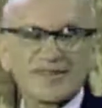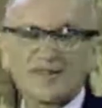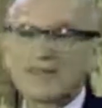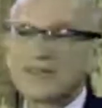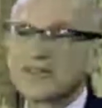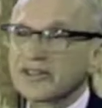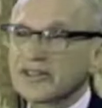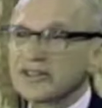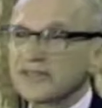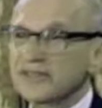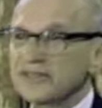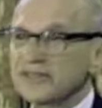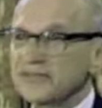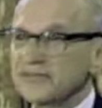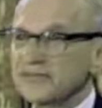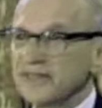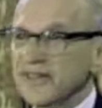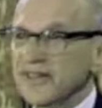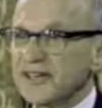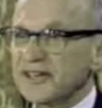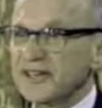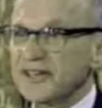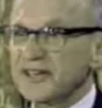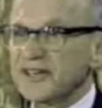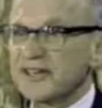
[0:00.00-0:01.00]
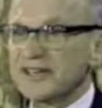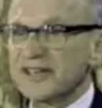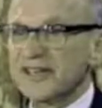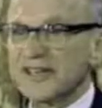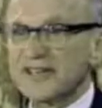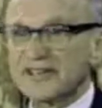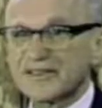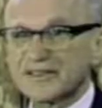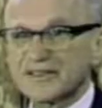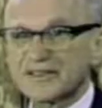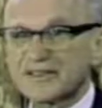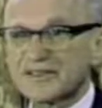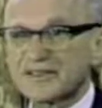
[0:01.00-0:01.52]
Those are fairy
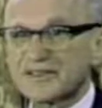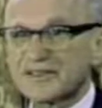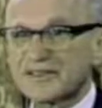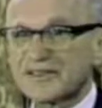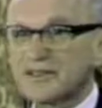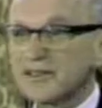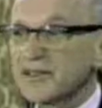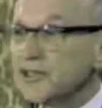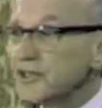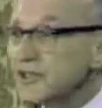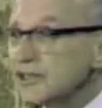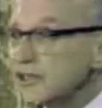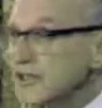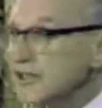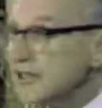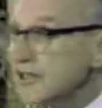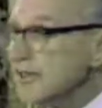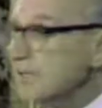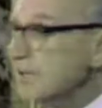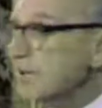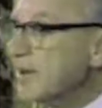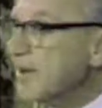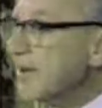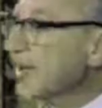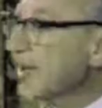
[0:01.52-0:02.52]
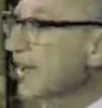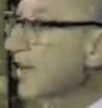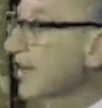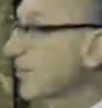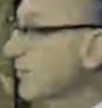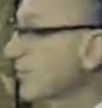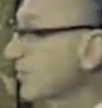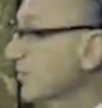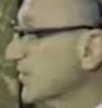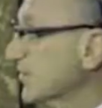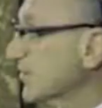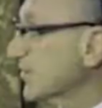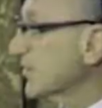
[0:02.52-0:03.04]
tales. You're going to pick it
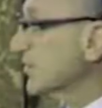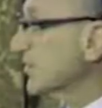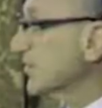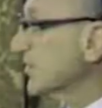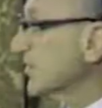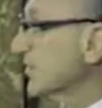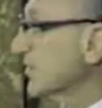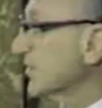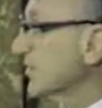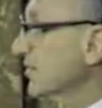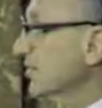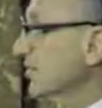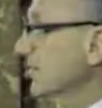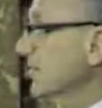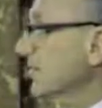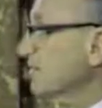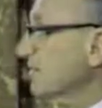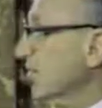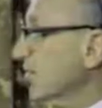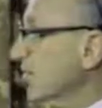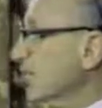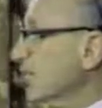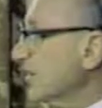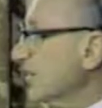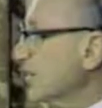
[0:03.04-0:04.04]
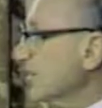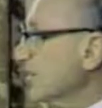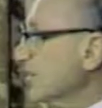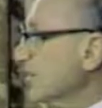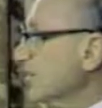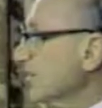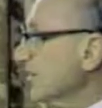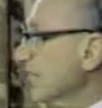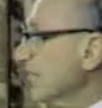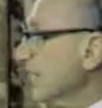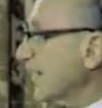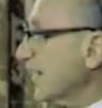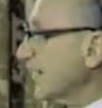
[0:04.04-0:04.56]
up because
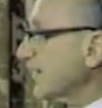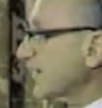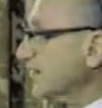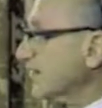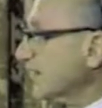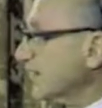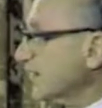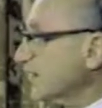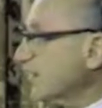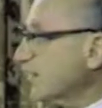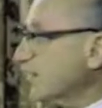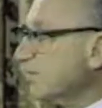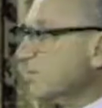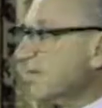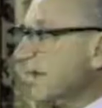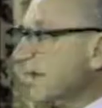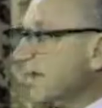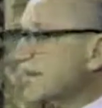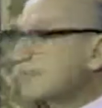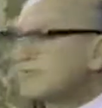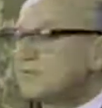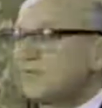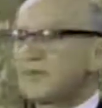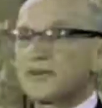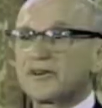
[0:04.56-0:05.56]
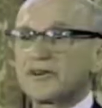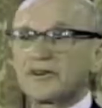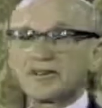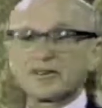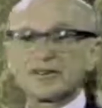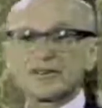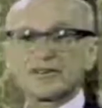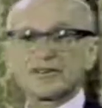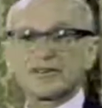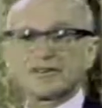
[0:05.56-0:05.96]
that's going to be paid for.